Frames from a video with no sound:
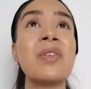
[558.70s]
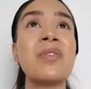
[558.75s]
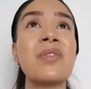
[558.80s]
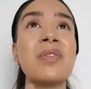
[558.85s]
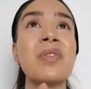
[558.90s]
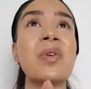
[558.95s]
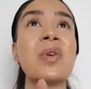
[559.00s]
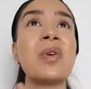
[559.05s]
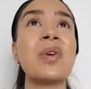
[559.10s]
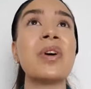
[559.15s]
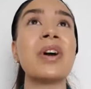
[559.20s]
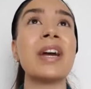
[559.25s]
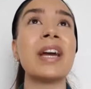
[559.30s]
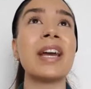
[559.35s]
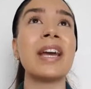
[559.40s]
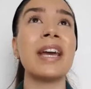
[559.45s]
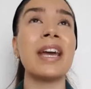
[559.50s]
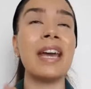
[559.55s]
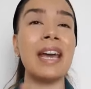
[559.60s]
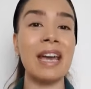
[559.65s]
for
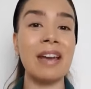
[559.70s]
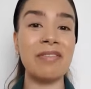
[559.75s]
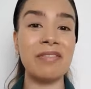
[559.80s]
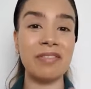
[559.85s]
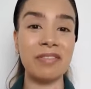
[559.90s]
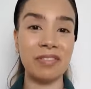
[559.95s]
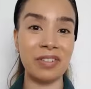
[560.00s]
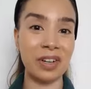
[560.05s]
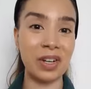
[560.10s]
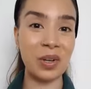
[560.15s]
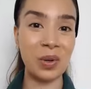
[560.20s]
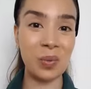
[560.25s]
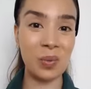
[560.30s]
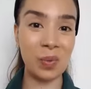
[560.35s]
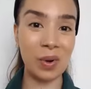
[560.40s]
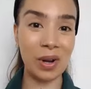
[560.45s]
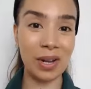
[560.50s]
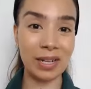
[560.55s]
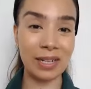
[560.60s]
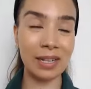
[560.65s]

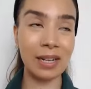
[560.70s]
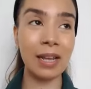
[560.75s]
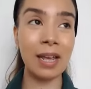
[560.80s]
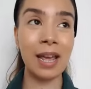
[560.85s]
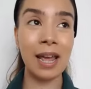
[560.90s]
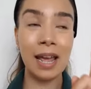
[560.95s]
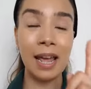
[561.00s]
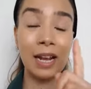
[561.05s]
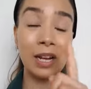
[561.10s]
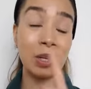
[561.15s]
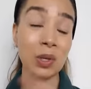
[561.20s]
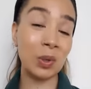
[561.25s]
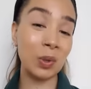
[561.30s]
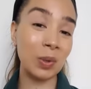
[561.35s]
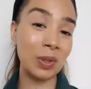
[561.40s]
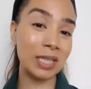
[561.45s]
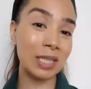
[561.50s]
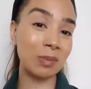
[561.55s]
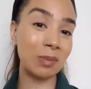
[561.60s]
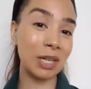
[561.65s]
everyone. And Cool
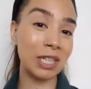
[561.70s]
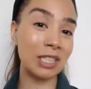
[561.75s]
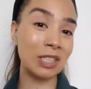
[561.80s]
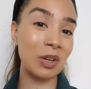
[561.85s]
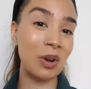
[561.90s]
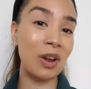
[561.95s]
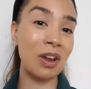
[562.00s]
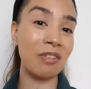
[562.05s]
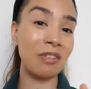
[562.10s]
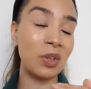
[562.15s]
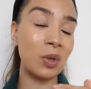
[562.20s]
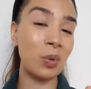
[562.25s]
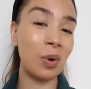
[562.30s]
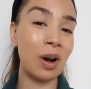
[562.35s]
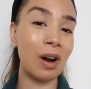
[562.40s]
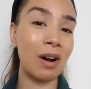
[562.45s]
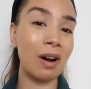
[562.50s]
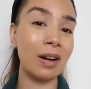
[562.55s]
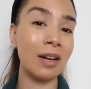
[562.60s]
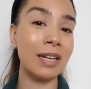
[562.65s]
Espresso if you
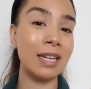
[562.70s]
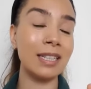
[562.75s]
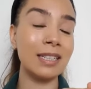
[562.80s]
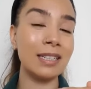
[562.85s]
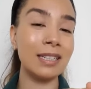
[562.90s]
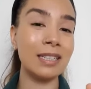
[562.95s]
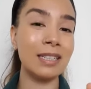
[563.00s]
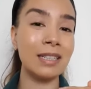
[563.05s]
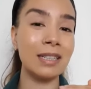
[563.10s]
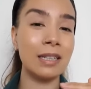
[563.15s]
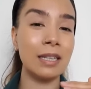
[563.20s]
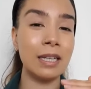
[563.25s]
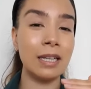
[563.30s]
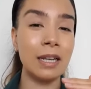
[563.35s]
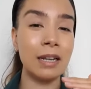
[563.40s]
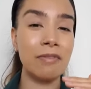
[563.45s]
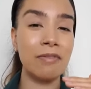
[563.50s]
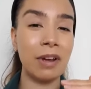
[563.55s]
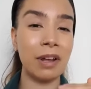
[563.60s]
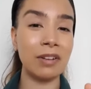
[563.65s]
are in
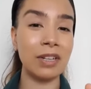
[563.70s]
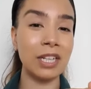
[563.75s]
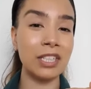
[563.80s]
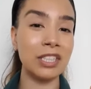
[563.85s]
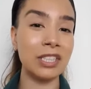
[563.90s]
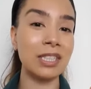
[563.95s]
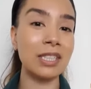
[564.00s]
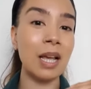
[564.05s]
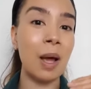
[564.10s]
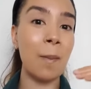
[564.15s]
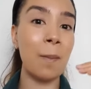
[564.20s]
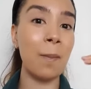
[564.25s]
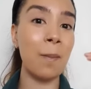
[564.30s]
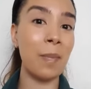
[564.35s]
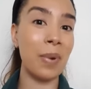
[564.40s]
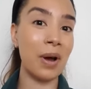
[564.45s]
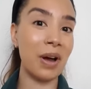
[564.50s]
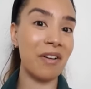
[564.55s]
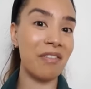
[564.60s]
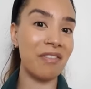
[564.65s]
the foundations
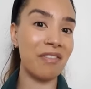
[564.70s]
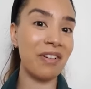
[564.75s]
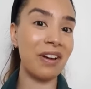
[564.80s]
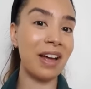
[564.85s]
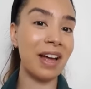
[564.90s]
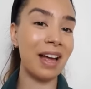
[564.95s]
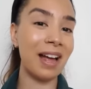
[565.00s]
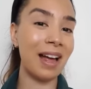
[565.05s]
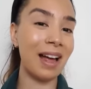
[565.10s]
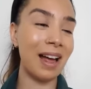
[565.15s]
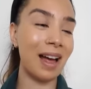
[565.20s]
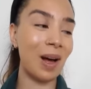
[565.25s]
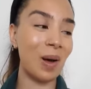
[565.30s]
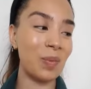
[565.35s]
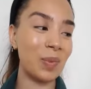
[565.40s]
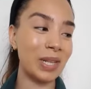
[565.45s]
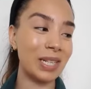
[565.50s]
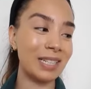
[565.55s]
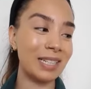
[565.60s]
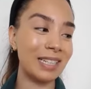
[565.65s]
above
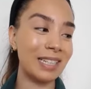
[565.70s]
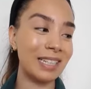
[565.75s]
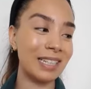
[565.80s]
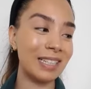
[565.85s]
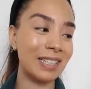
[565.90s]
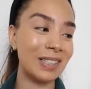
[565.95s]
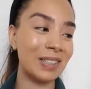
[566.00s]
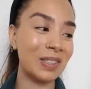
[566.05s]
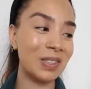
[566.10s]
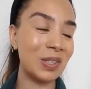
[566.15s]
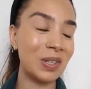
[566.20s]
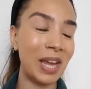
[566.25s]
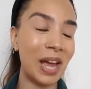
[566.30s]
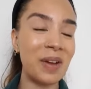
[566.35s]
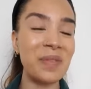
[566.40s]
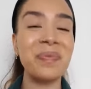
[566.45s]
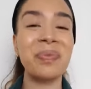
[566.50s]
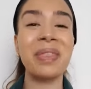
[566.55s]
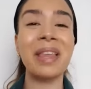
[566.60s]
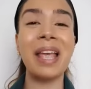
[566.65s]
Almond. So yeah,
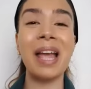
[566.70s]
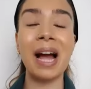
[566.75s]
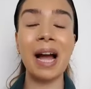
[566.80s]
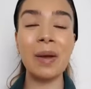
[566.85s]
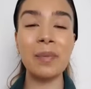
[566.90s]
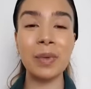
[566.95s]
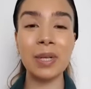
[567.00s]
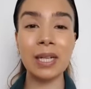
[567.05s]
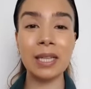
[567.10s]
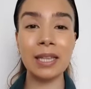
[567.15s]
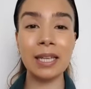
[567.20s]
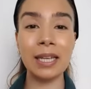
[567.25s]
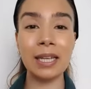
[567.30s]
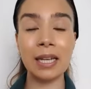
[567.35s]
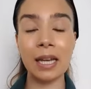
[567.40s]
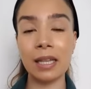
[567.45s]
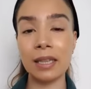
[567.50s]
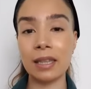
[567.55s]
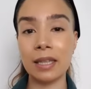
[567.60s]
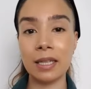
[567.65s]
I'm going to
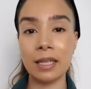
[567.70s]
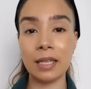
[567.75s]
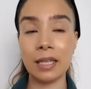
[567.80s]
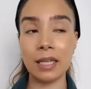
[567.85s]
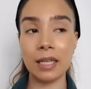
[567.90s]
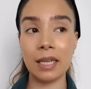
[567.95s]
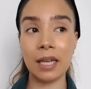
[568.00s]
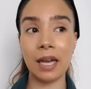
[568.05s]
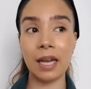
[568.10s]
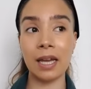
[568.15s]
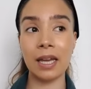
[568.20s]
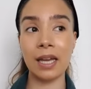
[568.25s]
link the